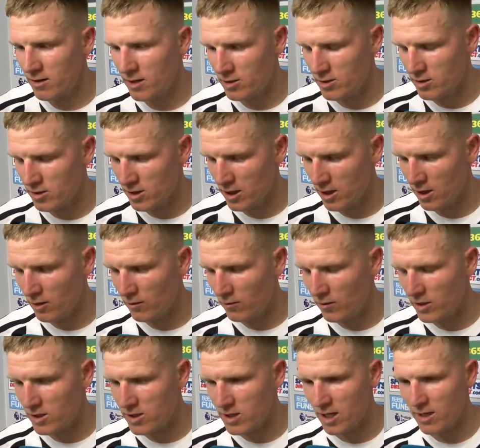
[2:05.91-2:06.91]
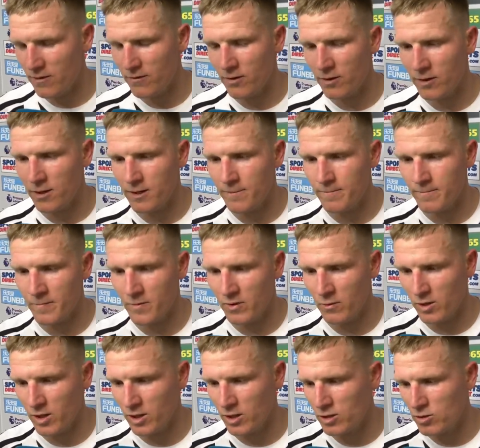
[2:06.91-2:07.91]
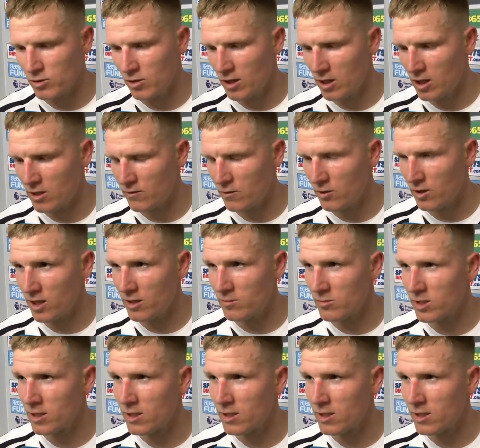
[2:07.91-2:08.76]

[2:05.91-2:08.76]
as you say, hopefully safe, and we can enjoy the last few games.